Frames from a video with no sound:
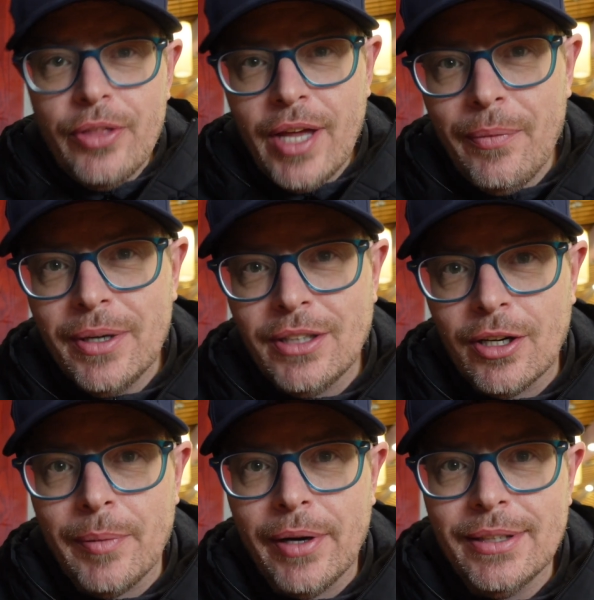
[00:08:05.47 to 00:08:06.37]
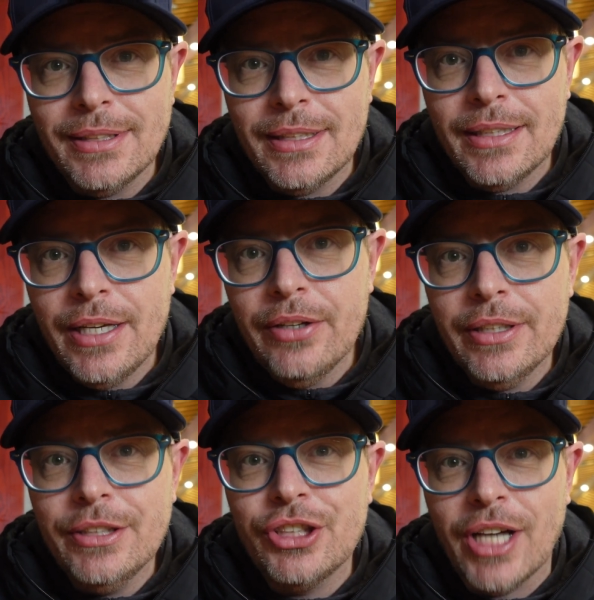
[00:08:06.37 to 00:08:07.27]
thing I want to talk about is that here
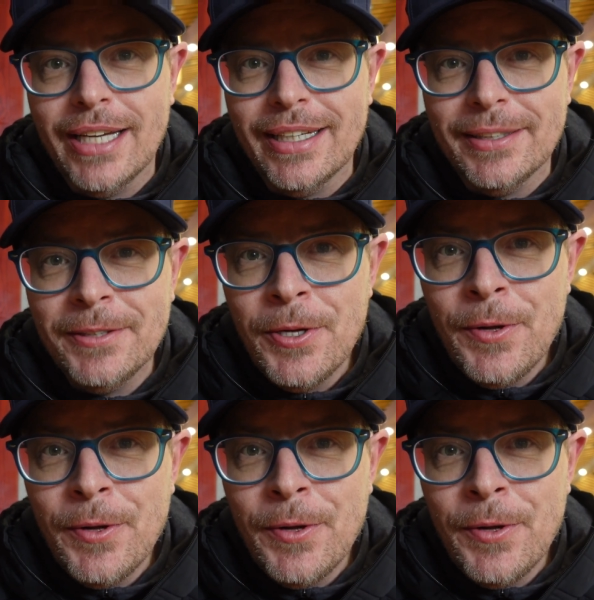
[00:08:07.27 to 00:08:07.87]
in China,